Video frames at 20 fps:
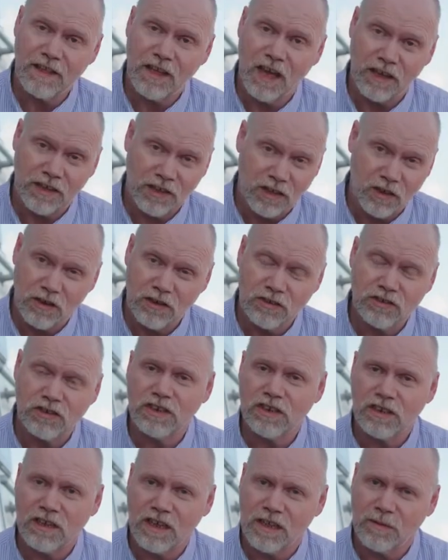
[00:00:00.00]
the
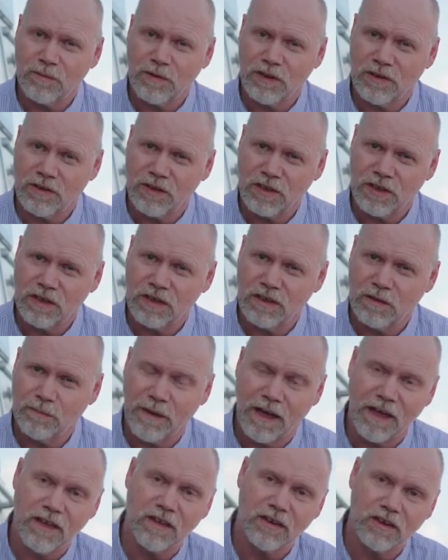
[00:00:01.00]
archaeology and we're looking at the
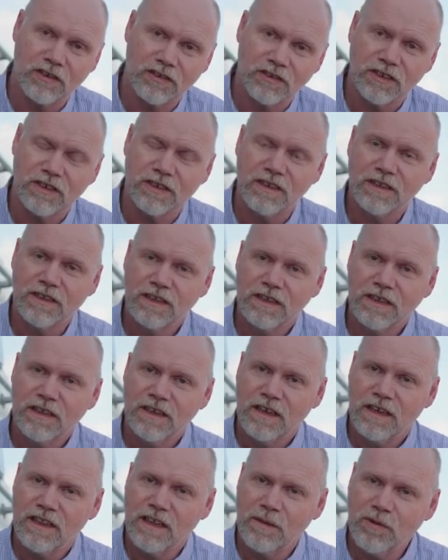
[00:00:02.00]
biology.
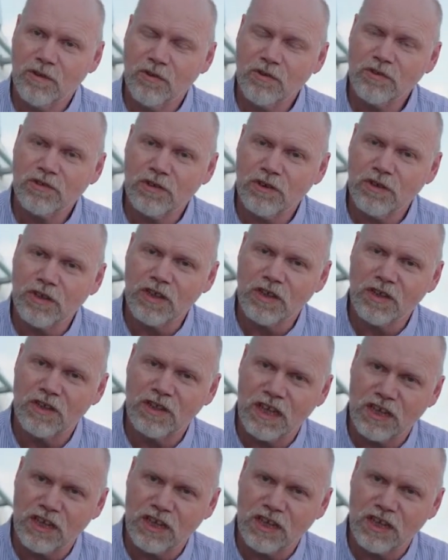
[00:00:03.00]
And then we're also looking at the